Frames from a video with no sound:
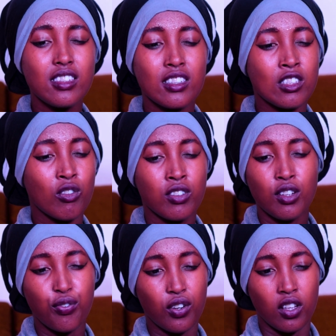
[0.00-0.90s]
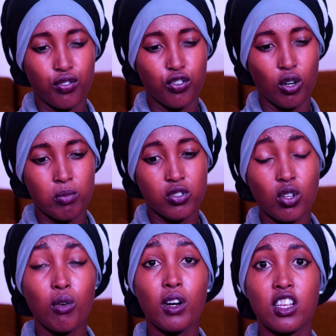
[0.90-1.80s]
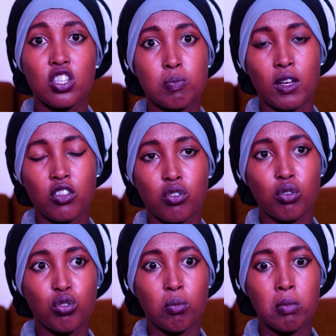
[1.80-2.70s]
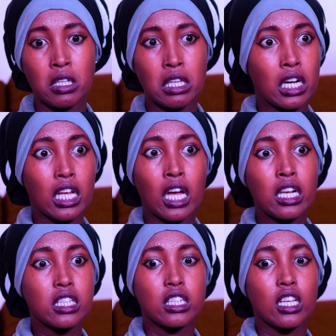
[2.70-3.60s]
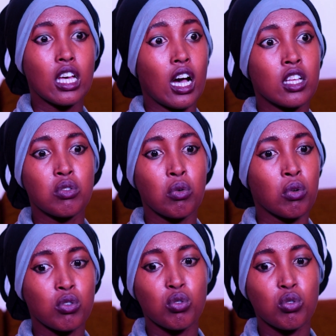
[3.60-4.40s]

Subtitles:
is of different forms. No one expects you to be the realistic artist,